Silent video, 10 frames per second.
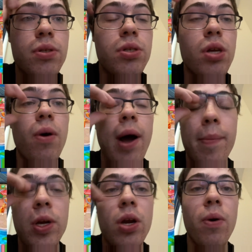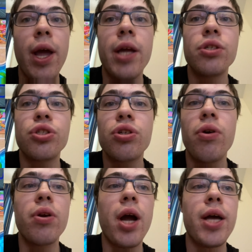So I'm going to go ahead and show
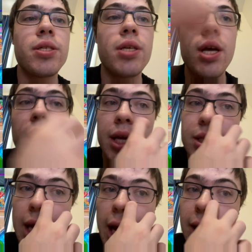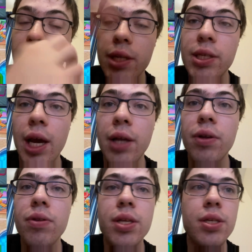you guys exactly how to
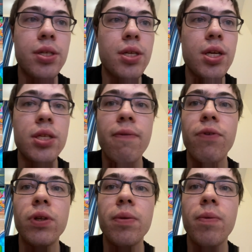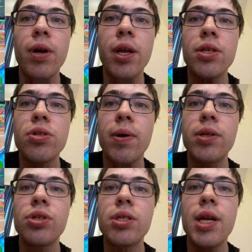download this because it is fully working. So I
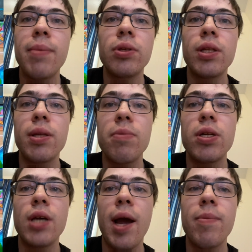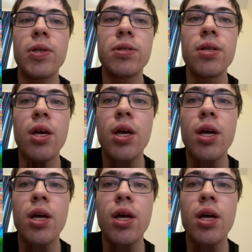just enabled unlimited diamonds.